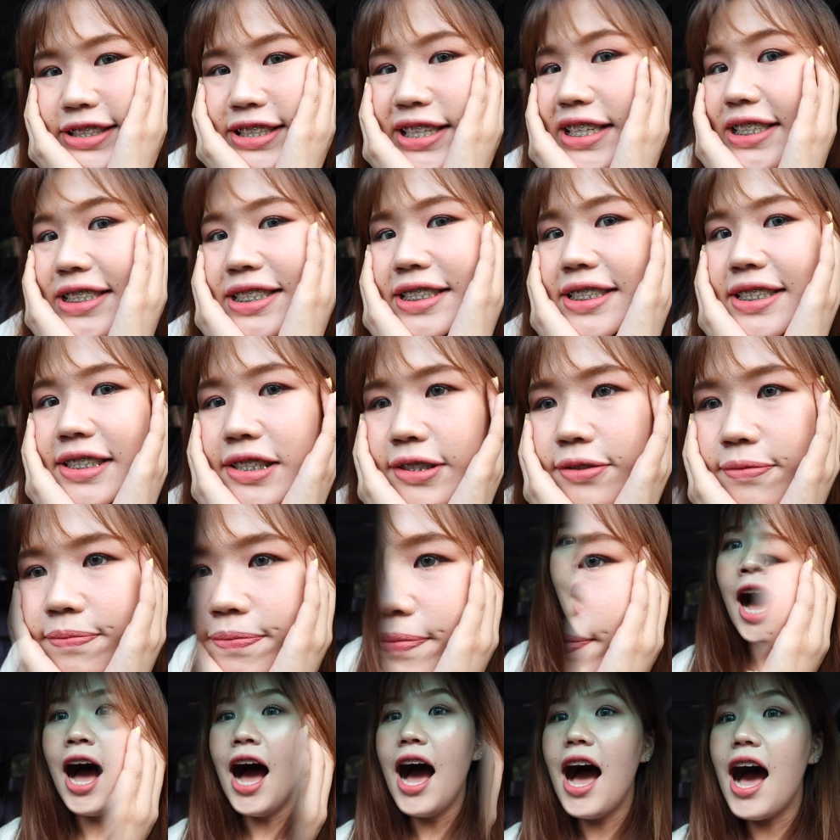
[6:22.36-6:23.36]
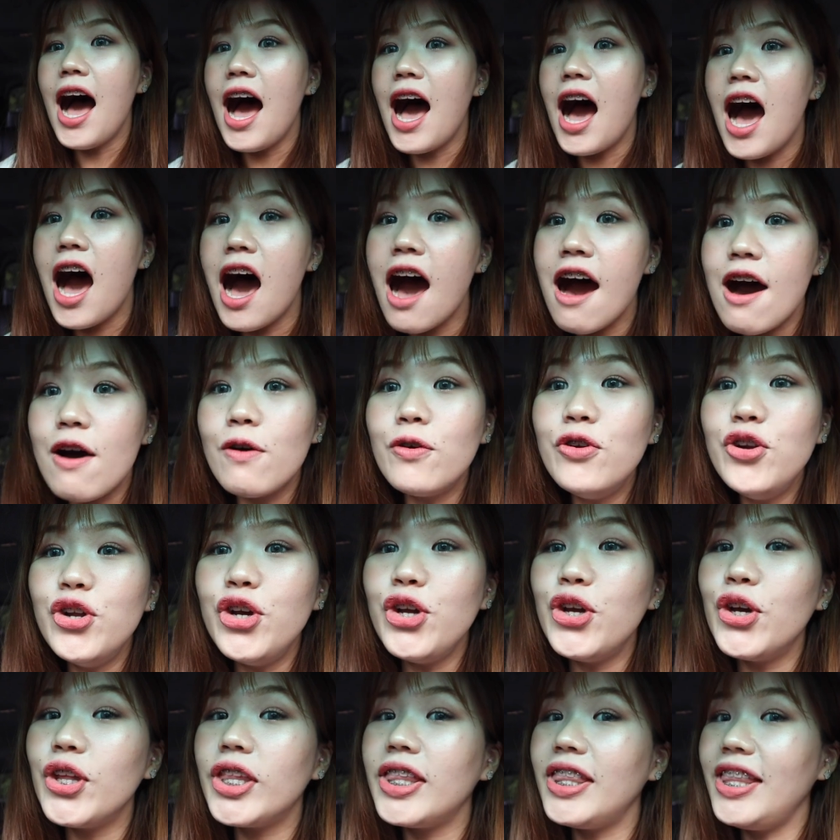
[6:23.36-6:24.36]
this. How
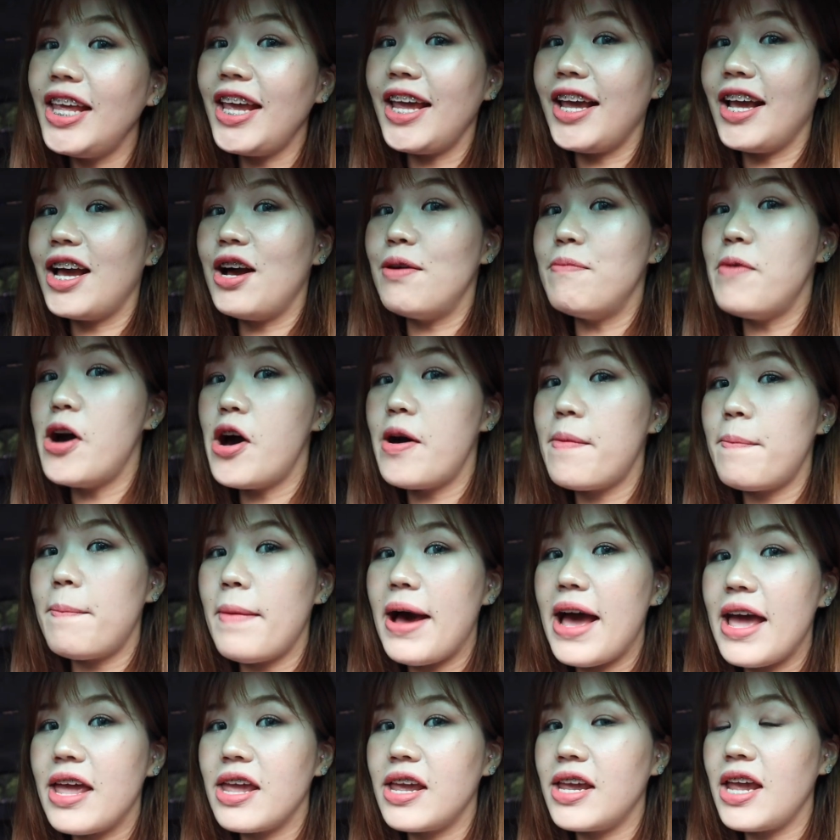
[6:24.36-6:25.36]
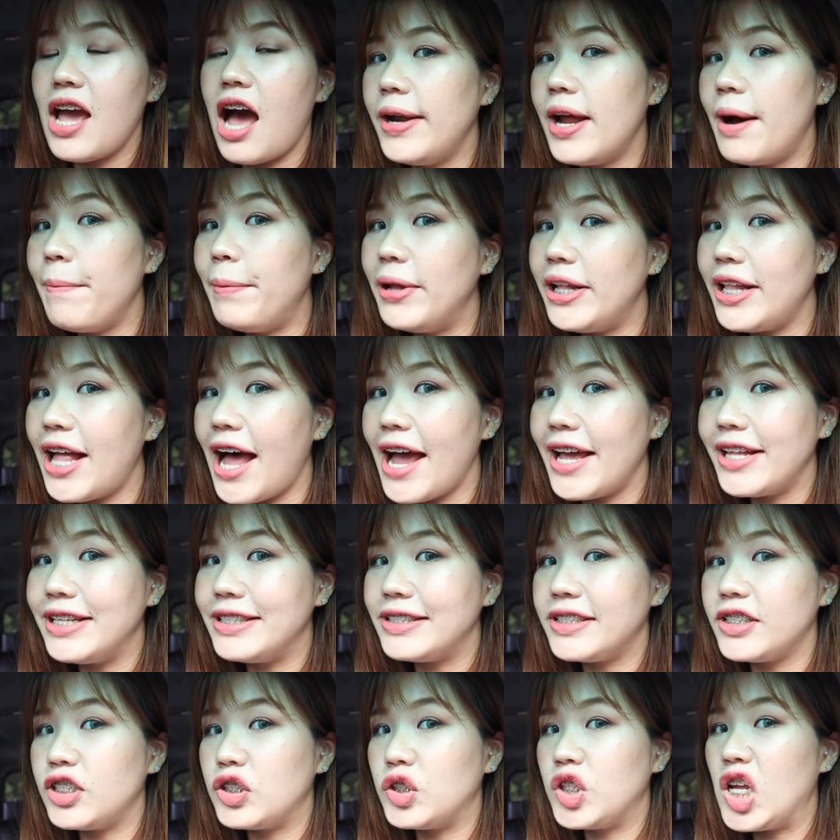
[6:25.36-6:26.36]
do you think about my double
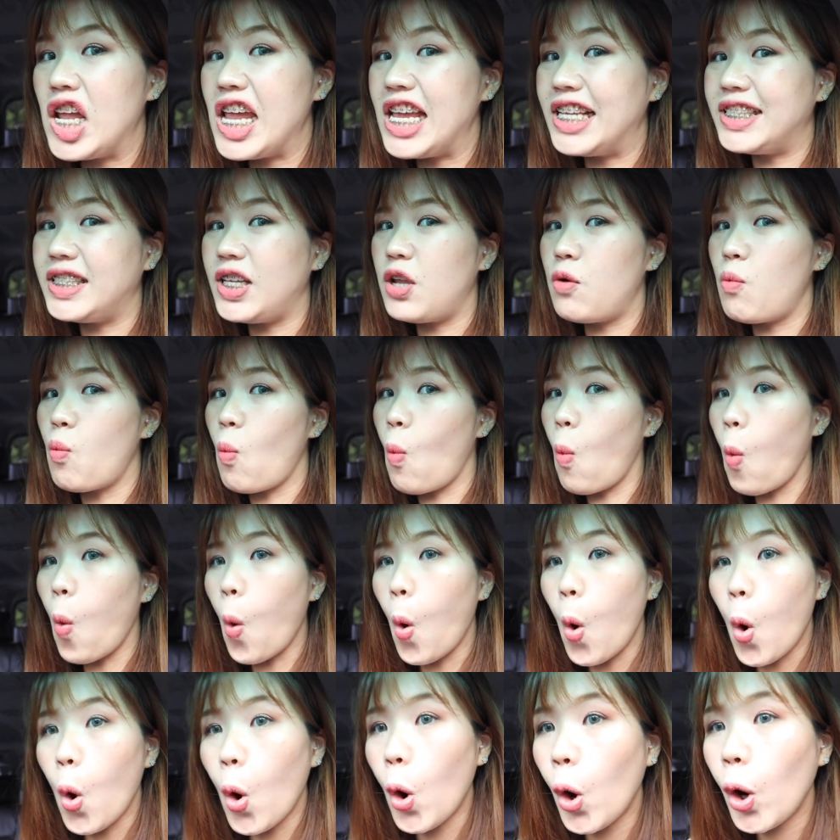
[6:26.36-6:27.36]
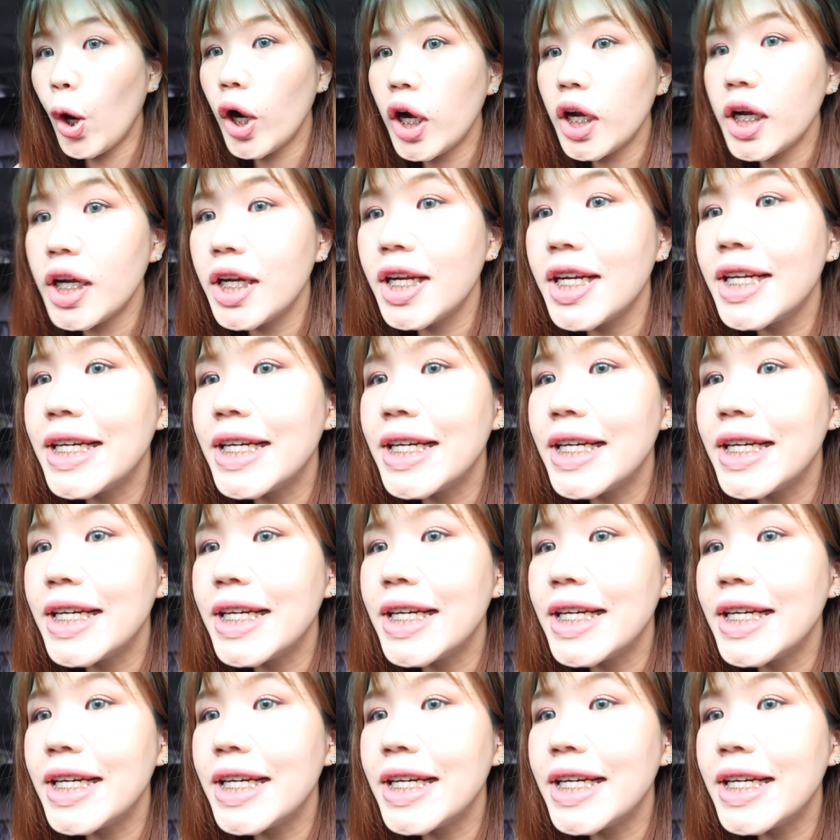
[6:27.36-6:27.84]
eyelid surgery? Is it worth?